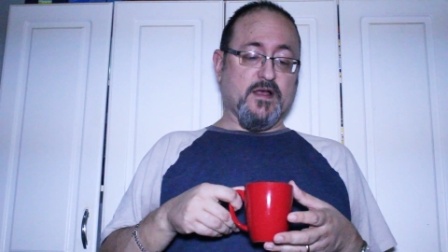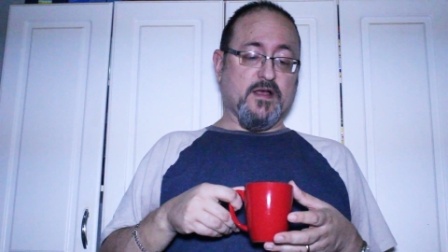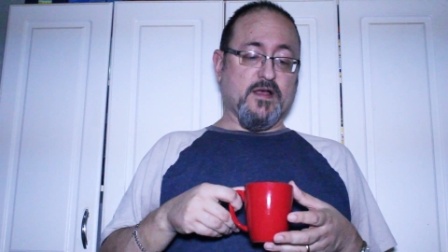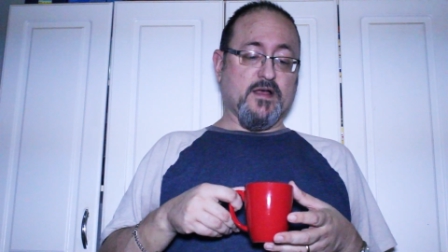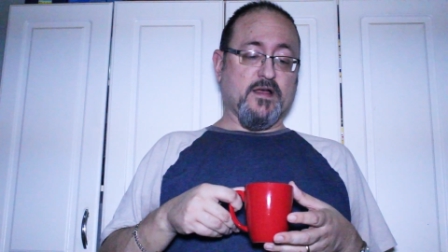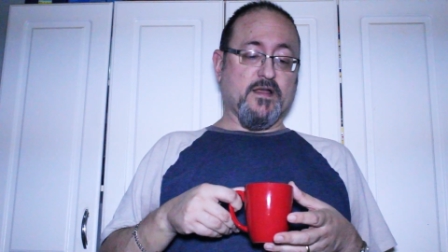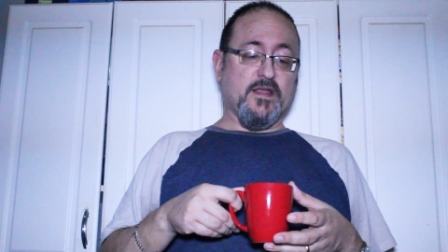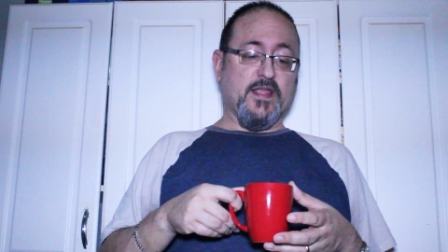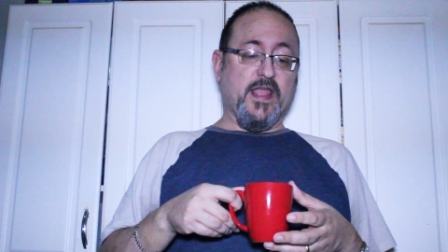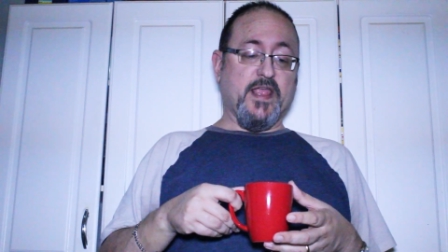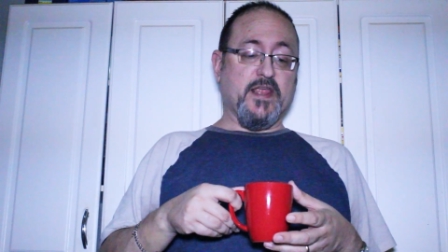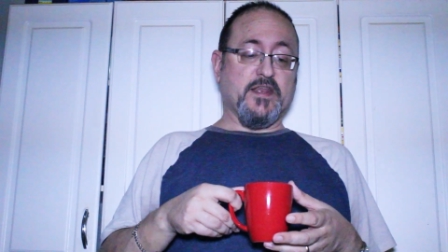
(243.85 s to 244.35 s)

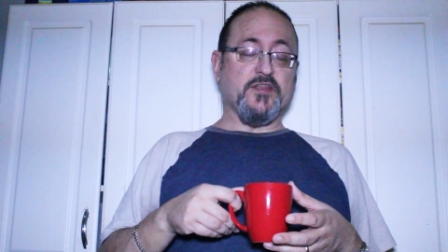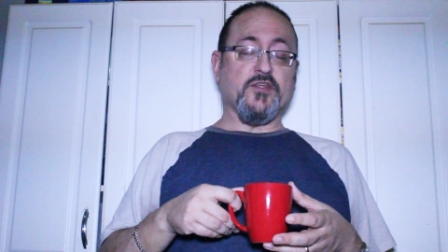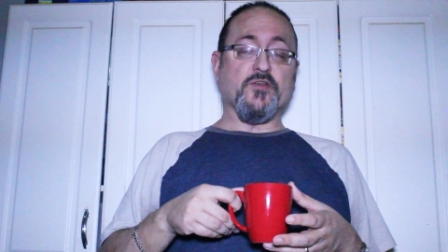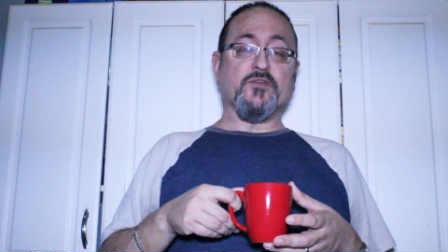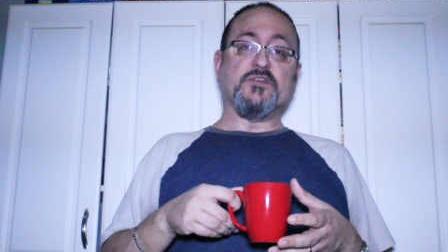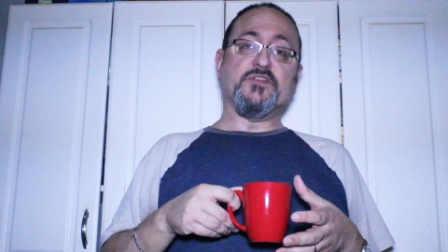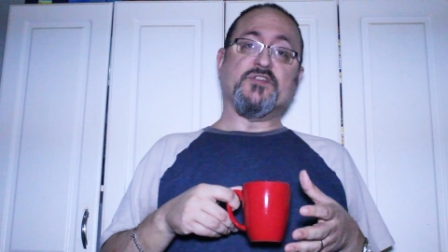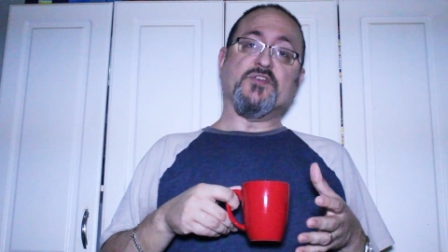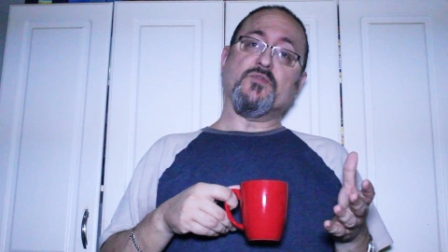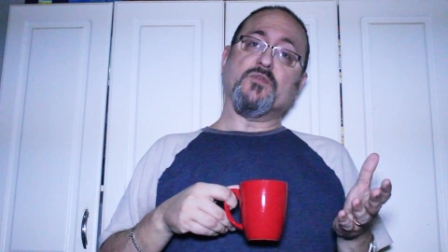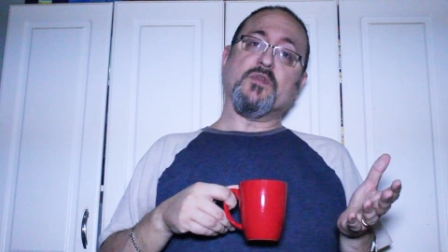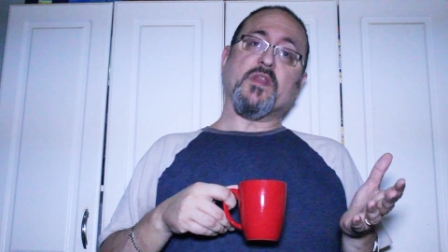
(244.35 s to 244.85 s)
And you
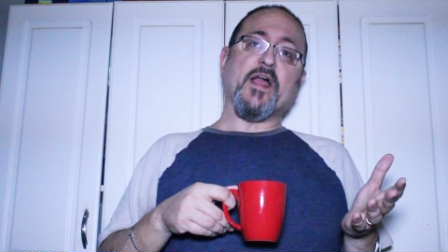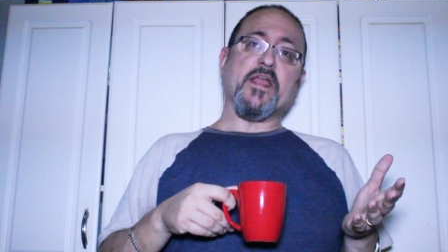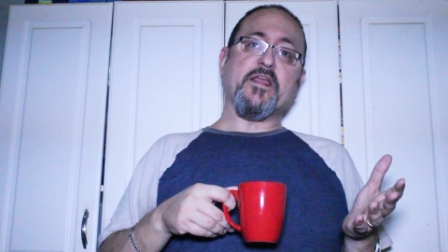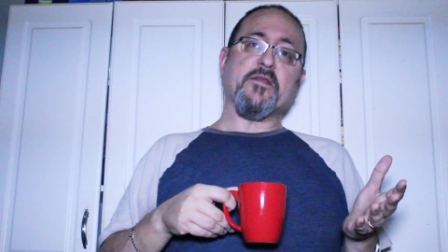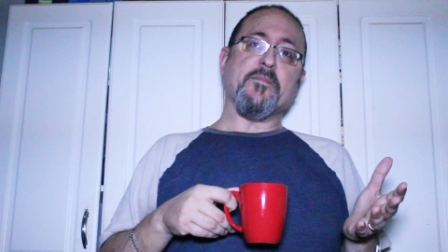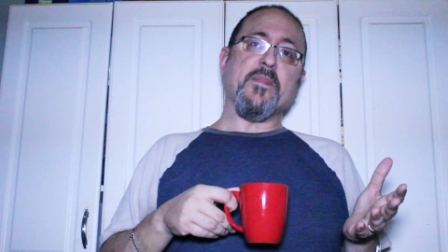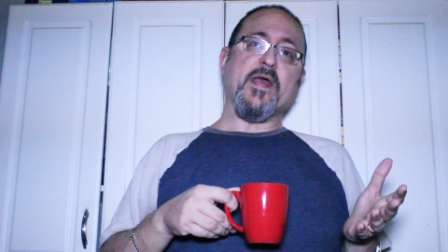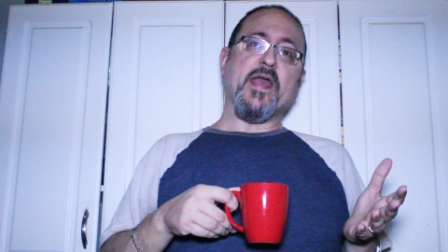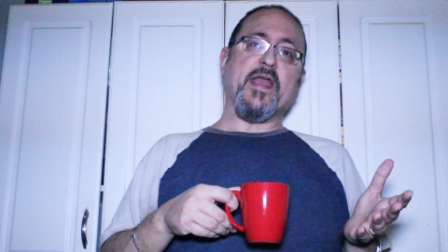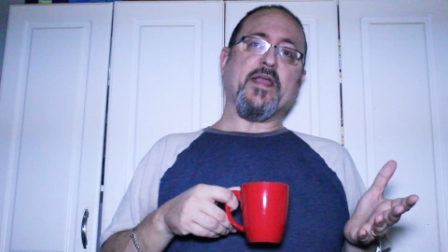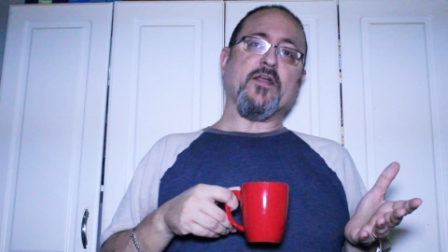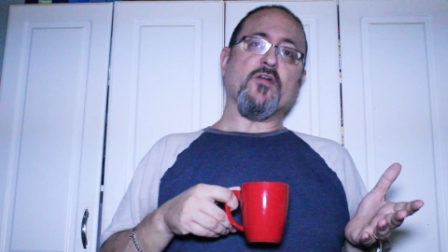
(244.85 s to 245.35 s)
do
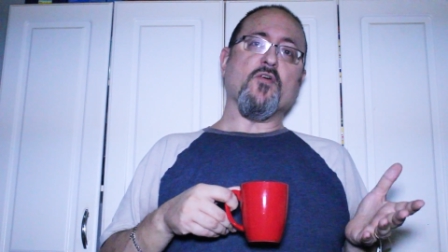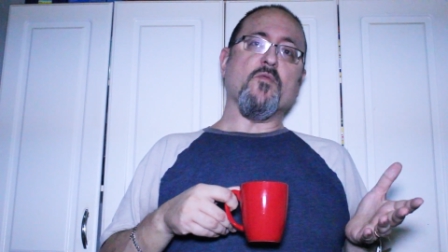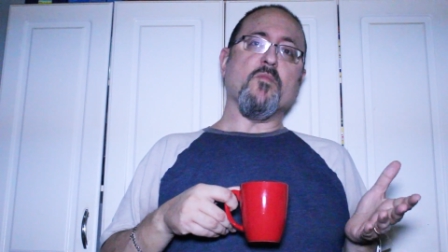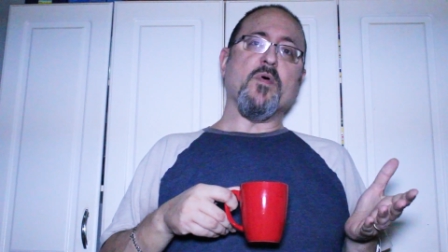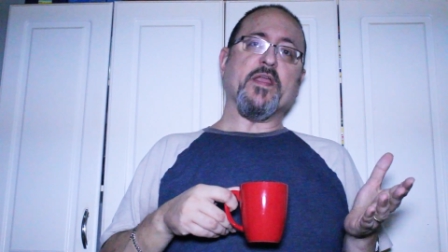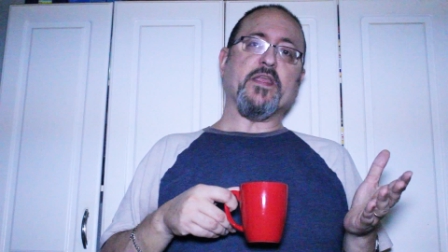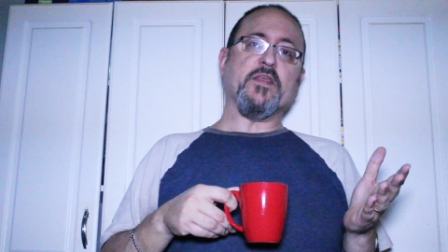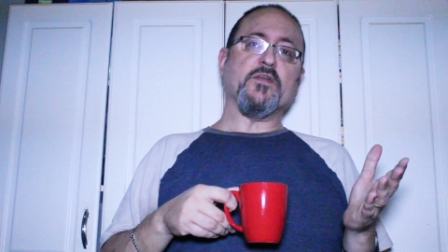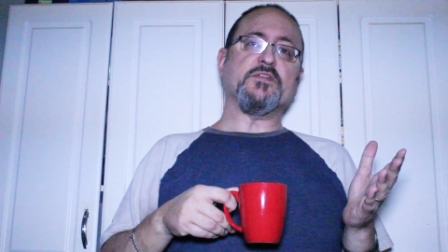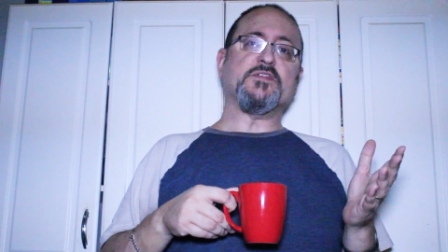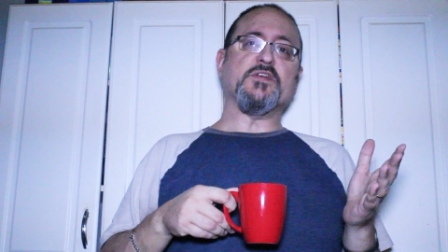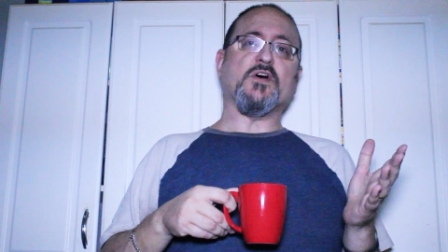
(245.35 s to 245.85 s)
like mango,
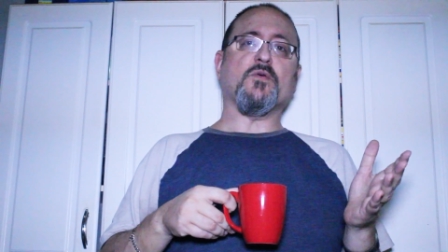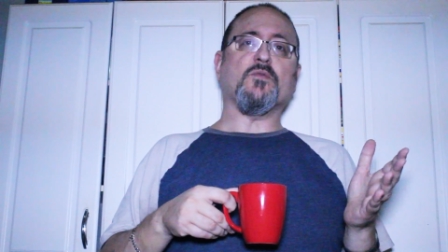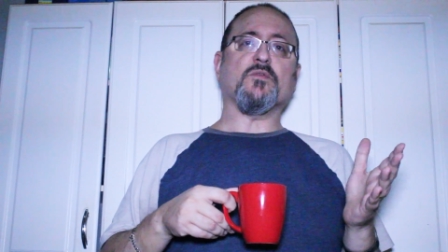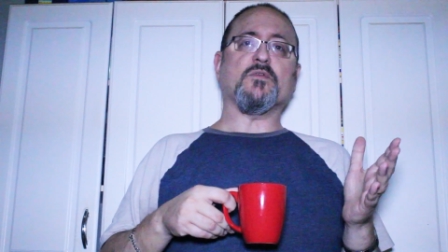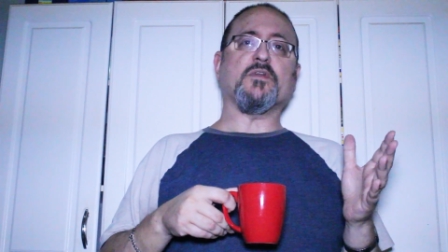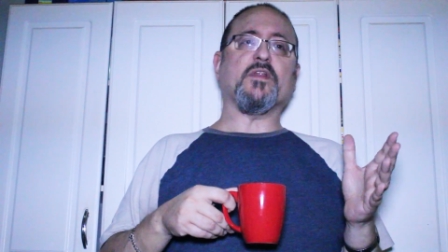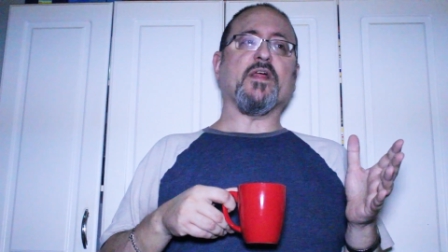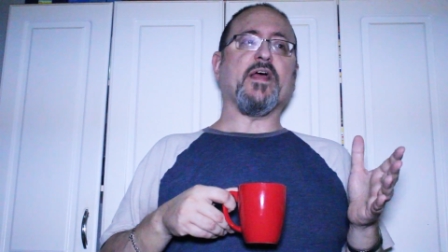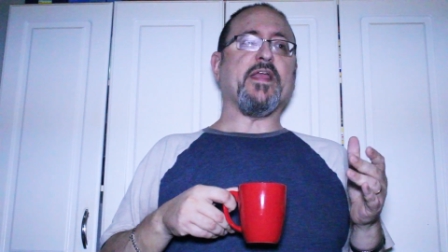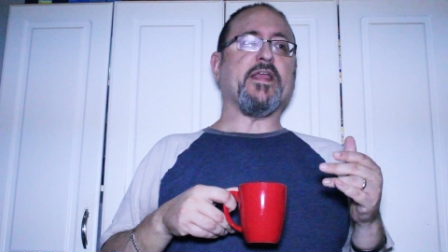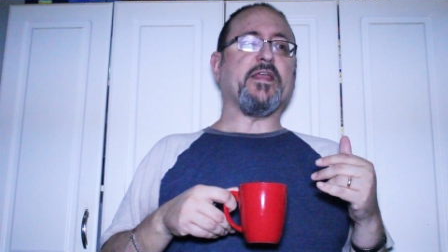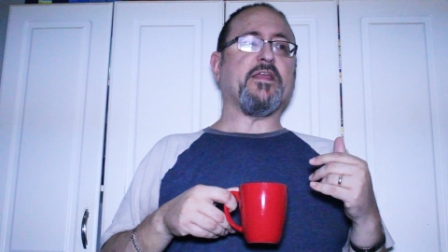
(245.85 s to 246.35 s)
but you
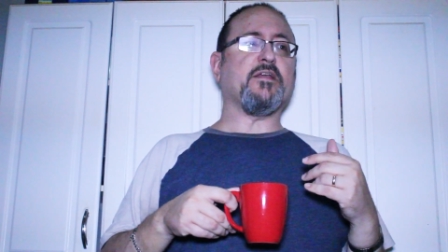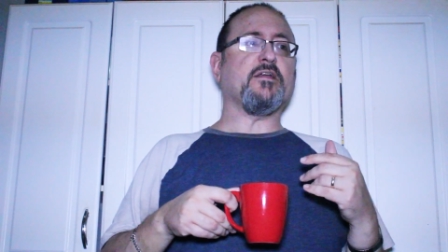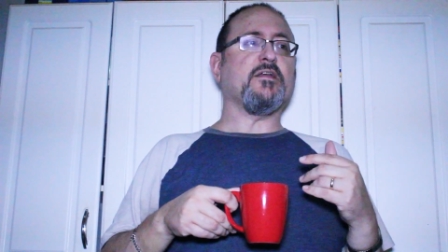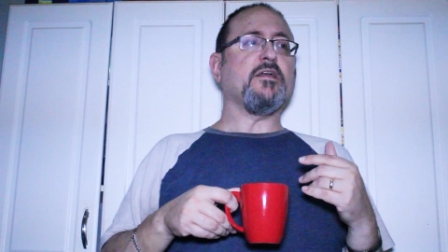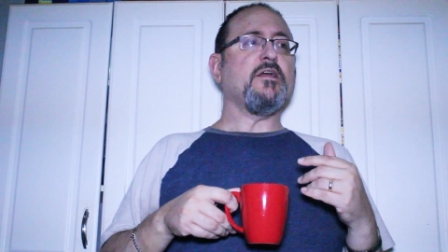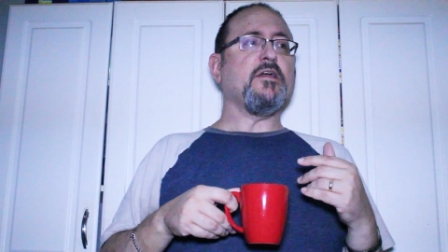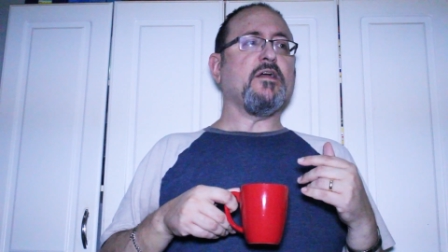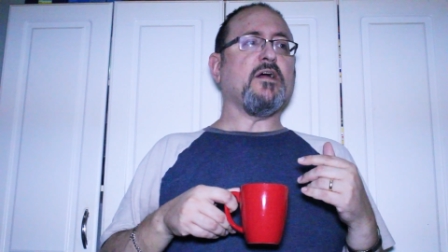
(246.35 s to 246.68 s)
don't like